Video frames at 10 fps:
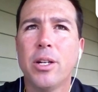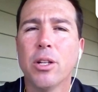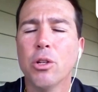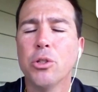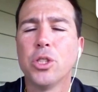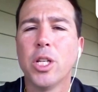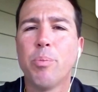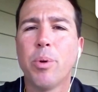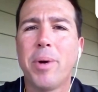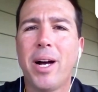you lose sleep
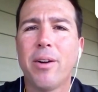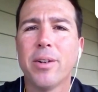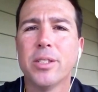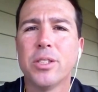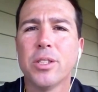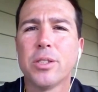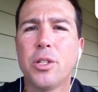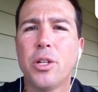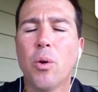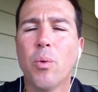about is just,
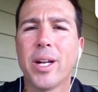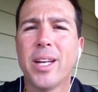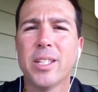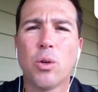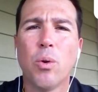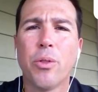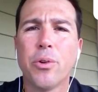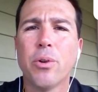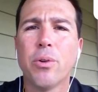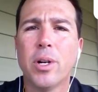you know, when a kid's going
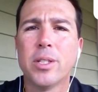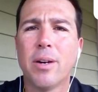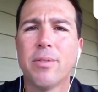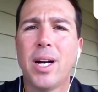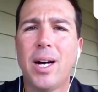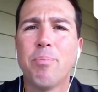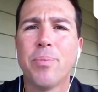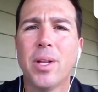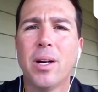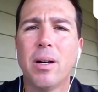through a tough time.
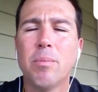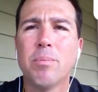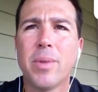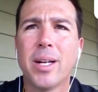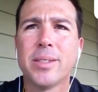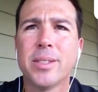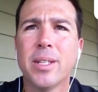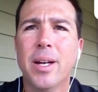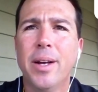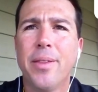
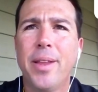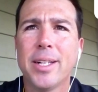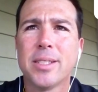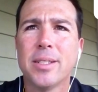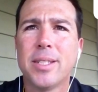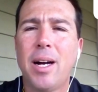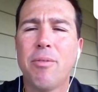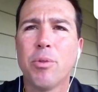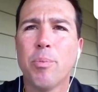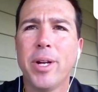That's the time
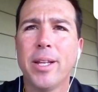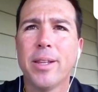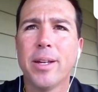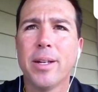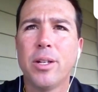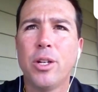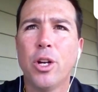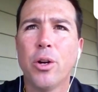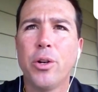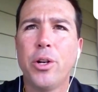for me that, you
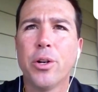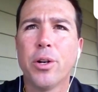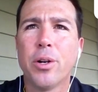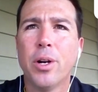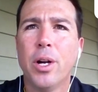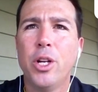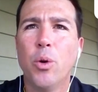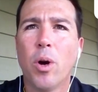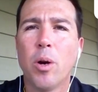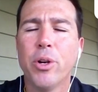know, you
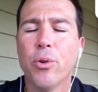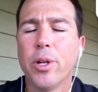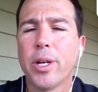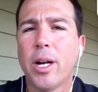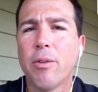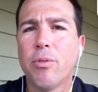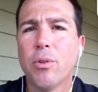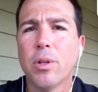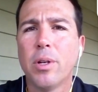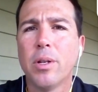want to be really
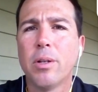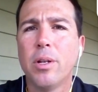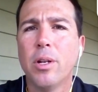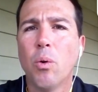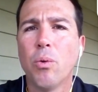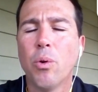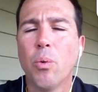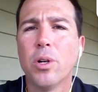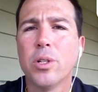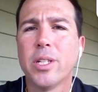careful in, you know, the
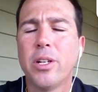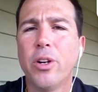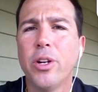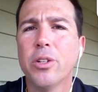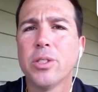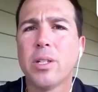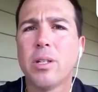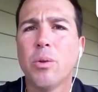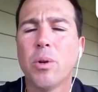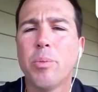words that you're using.
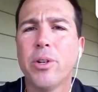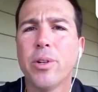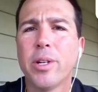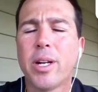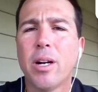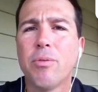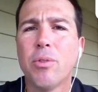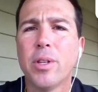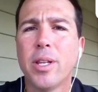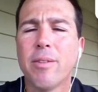You want to be really
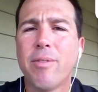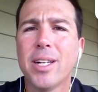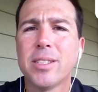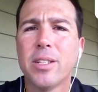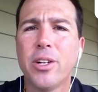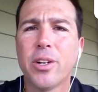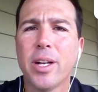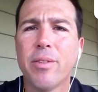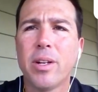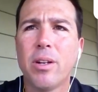careful in the advice that you're
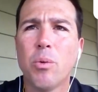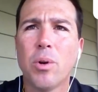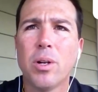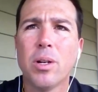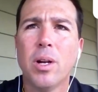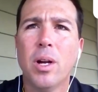giving. You want to,